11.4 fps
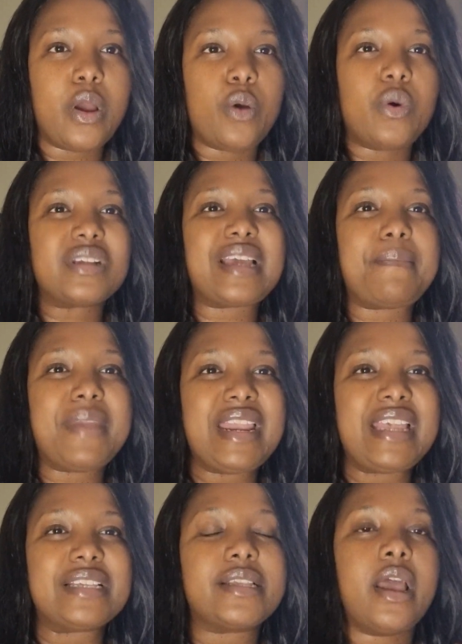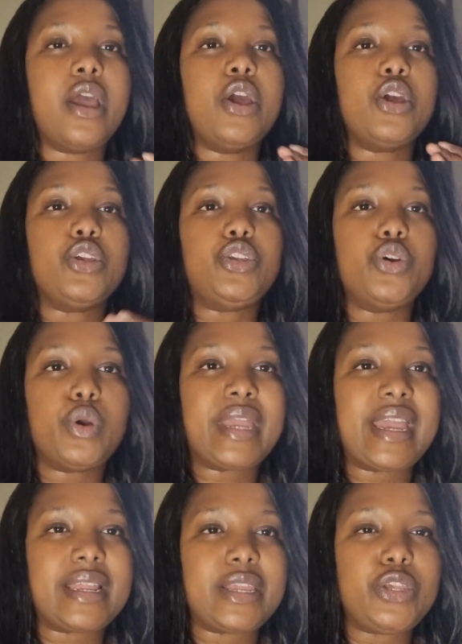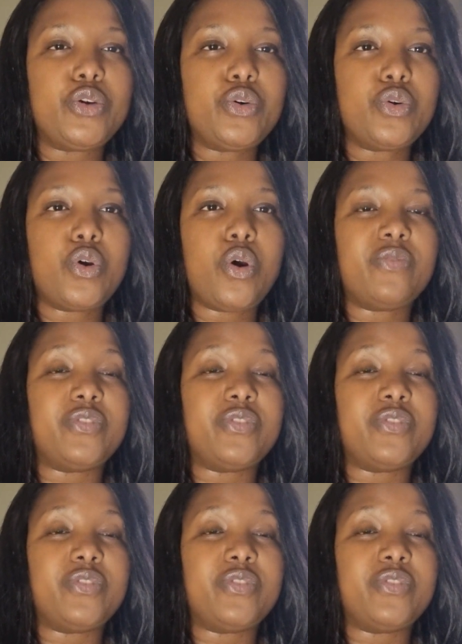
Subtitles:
What I mean is you go